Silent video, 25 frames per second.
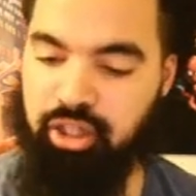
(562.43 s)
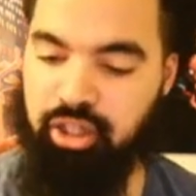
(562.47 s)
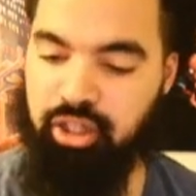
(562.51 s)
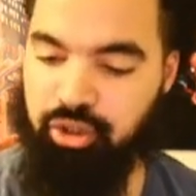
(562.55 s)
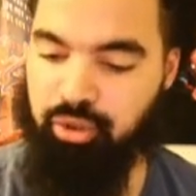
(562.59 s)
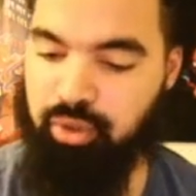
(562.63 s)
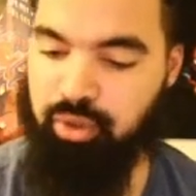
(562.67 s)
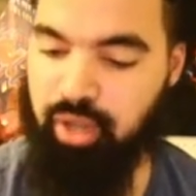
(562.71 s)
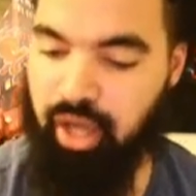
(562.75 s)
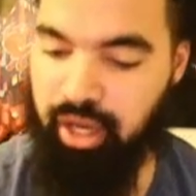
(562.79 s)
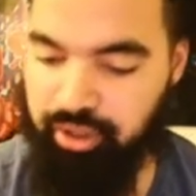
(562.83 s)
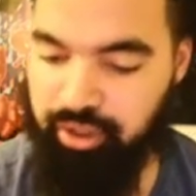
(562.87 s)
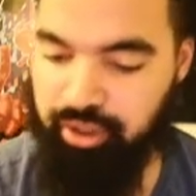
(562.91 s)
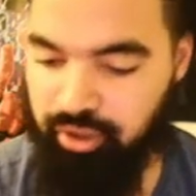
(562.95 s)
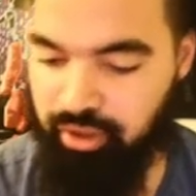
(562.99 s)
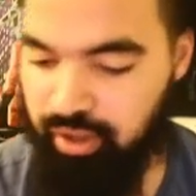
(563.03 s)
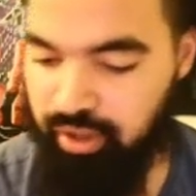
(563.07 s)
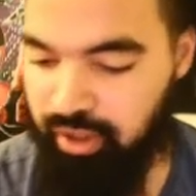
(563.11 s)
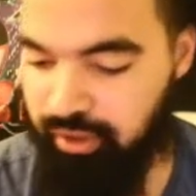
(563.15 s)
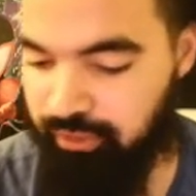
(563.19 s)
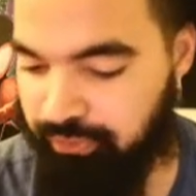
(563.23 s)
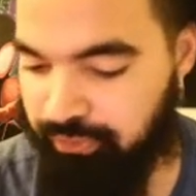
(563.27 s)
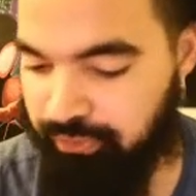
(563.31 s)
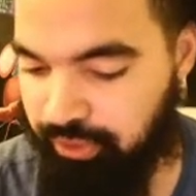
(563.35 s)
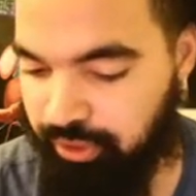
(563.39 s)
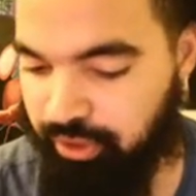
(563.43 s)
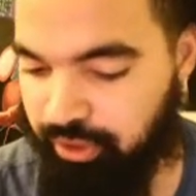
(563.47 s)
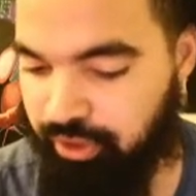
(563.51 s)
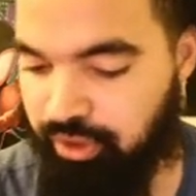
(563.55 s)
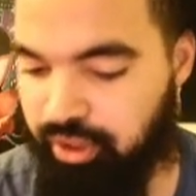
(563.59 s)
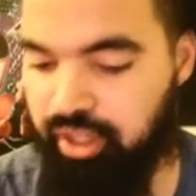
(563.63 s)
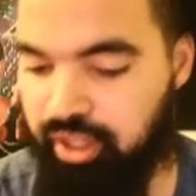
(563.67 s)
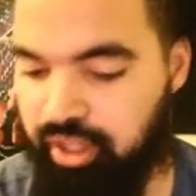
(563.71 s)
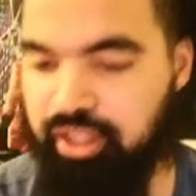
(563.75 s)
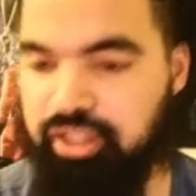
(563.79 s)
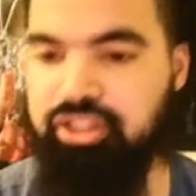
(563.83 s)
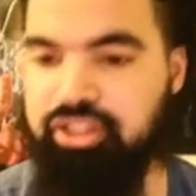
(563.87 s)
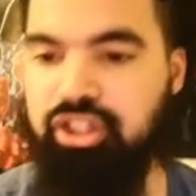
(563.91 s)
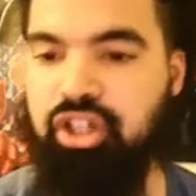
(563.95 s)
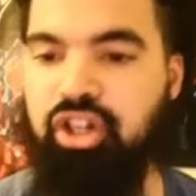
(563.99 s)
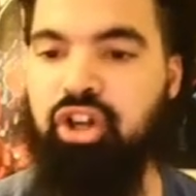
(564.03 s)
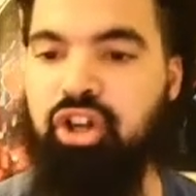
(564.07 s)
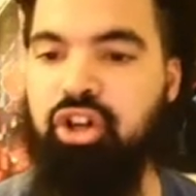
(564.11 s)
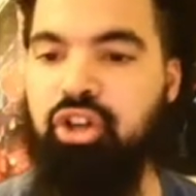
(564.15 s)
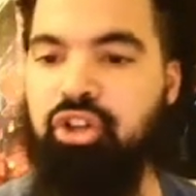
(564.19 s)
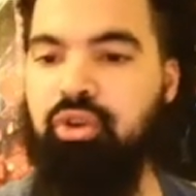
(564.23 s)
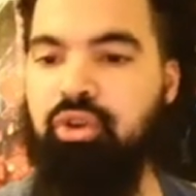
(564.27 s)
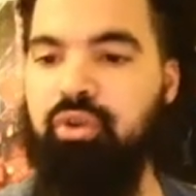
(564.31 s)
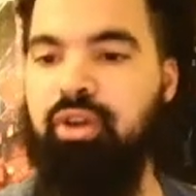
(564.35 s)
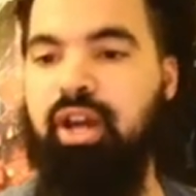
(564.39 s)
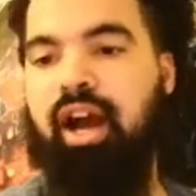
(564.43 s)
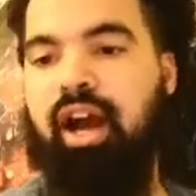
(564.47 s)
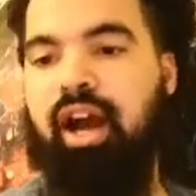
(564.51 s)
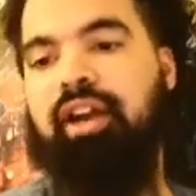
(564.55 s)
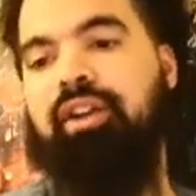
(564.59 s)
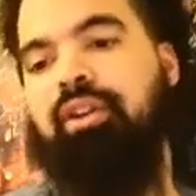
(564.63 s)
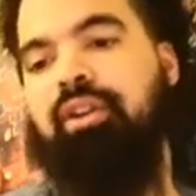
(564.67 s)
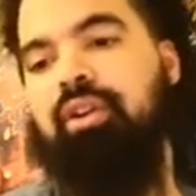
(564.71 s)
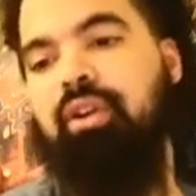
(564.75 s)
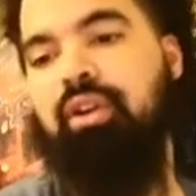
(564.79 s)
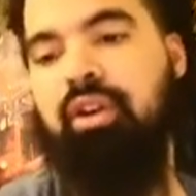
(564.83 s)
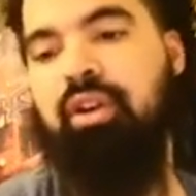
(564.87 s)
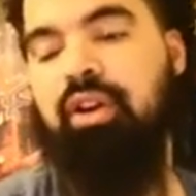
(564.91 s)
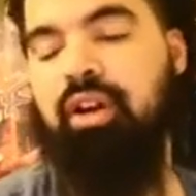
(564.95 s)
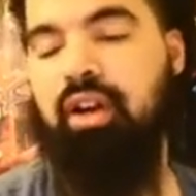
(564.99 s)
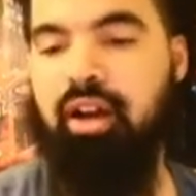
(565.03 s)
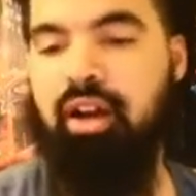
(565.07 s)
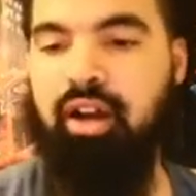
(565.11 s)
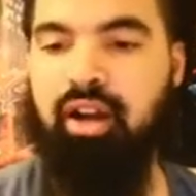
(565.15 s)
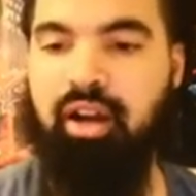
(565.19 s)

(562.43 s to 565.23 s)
you got your Nick Furies, you got your